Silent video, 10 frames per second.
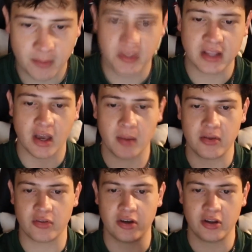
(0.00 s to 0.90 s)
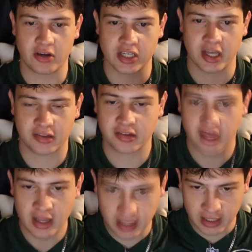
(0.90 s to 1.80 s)
W for the New York Jets.
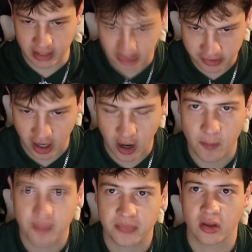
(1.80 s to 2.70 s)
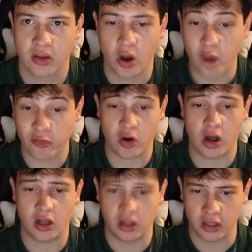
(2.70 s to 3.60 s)
Let's go.
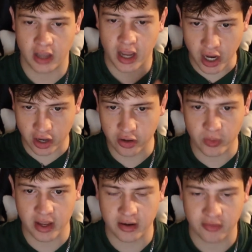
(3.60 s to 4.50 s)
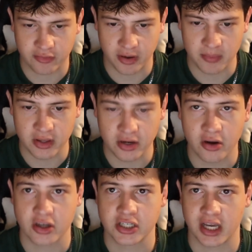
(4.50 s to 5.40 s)
Overall, a good win from the New
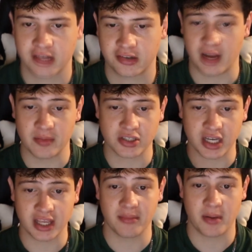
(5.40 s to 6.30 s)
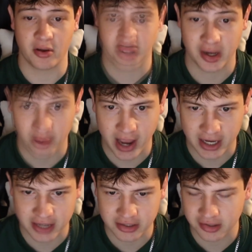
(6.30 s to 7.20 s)
York Jets. I'm just going to give my post-game
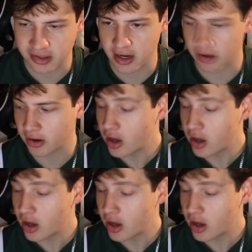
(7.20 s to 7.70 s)
reactions here.